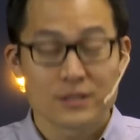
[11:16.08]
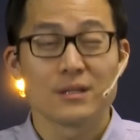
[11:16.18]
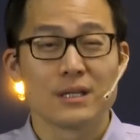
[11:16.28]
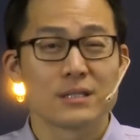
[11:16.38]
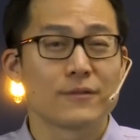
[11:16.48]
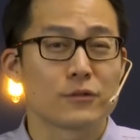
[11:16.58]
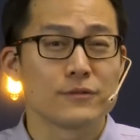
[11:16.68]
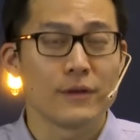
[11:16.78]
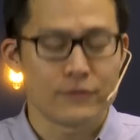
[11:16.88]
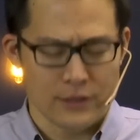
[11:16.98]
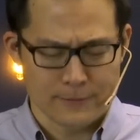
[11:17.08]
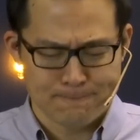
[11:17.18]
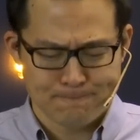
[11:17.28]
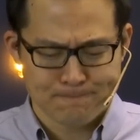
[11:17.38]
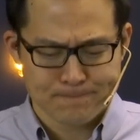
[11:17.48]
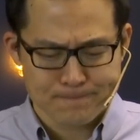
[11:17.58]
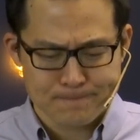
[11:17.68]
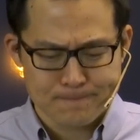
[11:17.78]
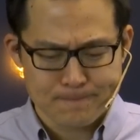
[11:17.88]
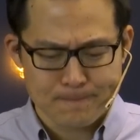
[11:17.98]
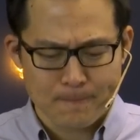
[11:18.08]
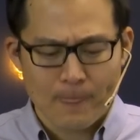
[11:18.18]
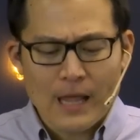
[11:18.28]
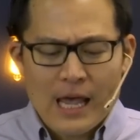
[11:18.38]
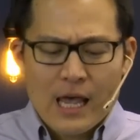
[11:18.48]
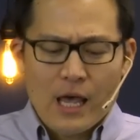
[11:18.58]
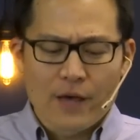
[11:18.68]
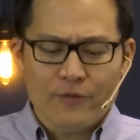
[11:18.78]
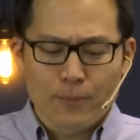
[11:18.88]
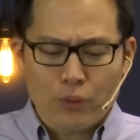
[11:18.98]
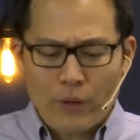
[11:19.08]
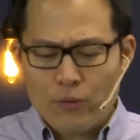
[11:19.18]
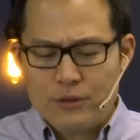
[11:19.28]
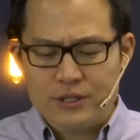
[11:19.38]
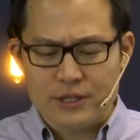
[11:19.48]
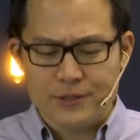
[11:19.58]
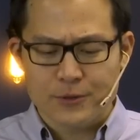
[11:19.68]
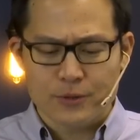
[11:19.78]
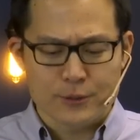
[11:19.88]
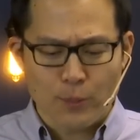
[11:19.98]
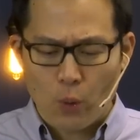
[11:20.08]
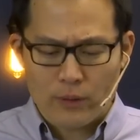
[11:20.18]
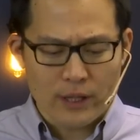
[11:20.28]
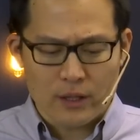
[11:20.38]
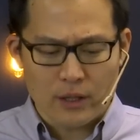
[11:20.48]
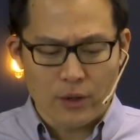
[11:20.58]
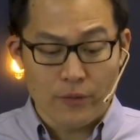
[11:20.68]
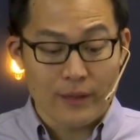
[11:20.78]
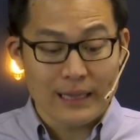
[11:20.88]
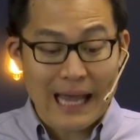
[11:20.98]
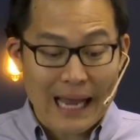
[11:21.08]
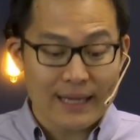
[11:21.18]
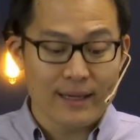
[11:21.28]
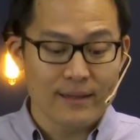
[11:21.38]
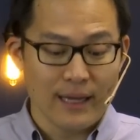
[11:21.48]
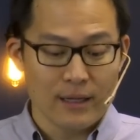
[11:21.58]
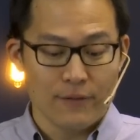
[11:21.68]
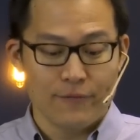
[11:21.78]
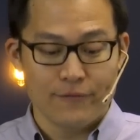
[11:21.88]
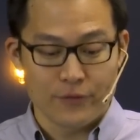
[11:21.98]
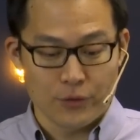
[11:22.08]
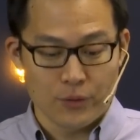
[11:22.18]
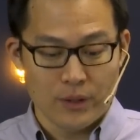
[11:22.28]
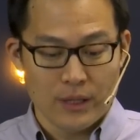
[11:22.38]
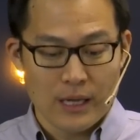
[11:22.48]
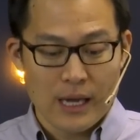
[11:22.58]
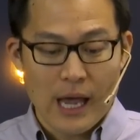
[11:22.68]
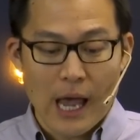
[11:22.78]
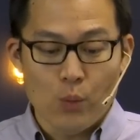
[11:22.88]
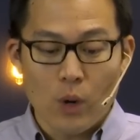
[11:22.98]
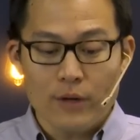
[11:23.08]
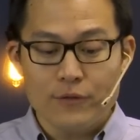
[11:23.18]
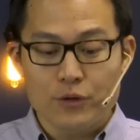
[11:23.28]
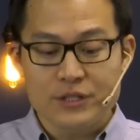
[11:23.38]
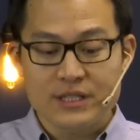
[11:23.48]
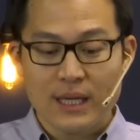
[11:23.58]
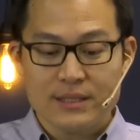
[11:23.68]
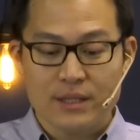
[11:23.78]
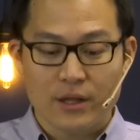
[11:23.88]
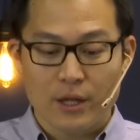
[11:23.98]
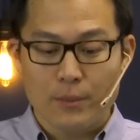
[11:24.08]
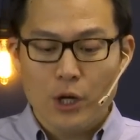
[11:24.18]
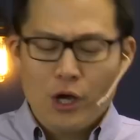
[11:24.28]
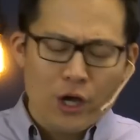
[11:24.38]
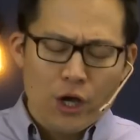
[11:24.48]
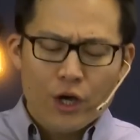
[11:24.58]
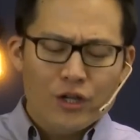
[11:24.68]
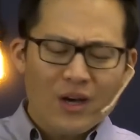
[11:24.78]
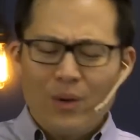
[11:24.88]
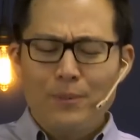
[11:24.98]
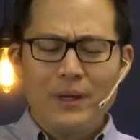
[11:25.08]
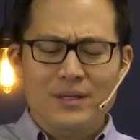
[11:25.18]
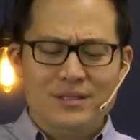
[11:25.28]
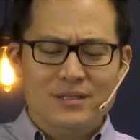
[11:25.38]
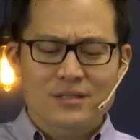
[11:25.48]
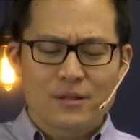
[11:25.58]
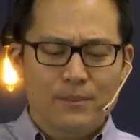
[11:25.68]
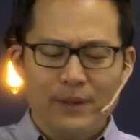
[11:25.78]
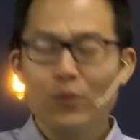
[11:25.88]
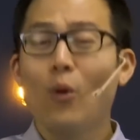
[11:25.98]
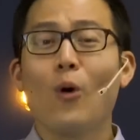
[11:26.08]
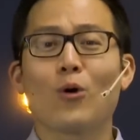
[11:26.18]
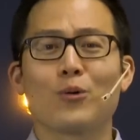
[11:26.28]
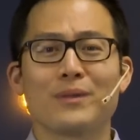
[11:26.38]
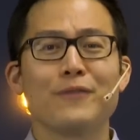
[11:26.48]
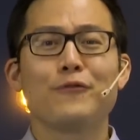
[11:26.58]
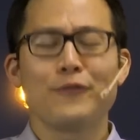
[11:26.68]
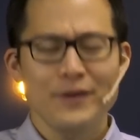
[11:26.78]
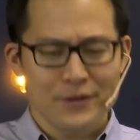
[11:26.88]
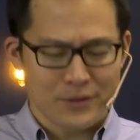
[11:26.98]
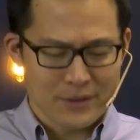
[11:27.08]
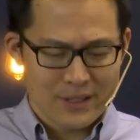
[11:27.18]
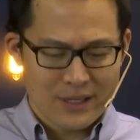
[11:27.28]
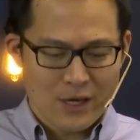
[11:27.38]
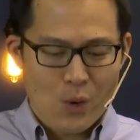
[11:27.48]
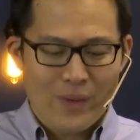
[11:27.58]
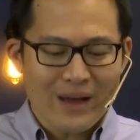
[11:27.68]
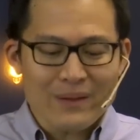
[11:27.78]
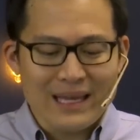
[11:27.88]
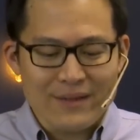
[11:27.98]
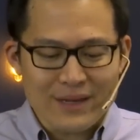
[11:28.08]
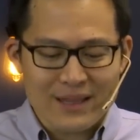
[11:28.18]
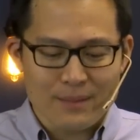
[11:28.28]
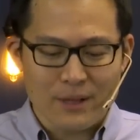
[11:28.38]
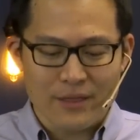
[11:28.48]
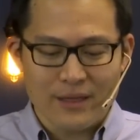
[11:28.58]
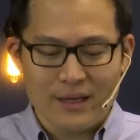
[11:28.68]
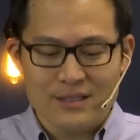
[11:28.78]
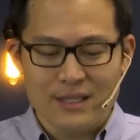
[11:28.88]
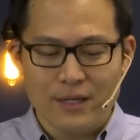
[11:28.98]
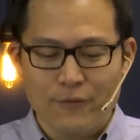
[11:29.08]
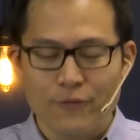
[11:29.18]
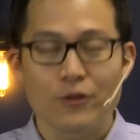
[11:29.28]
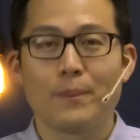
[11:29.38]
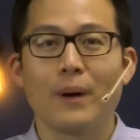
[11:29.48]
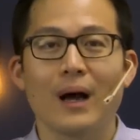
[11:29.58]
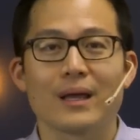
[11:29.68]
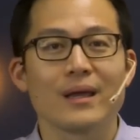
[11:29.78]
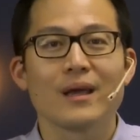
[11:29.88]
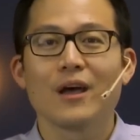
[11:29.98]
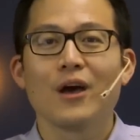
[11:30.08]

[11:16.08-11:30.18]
So listen to verse 15. If a brother or sister is poorly clothed and lacking in daily food, and one of you says to them, Go in peace, be warmed and filled, without giving them the things needed for the body,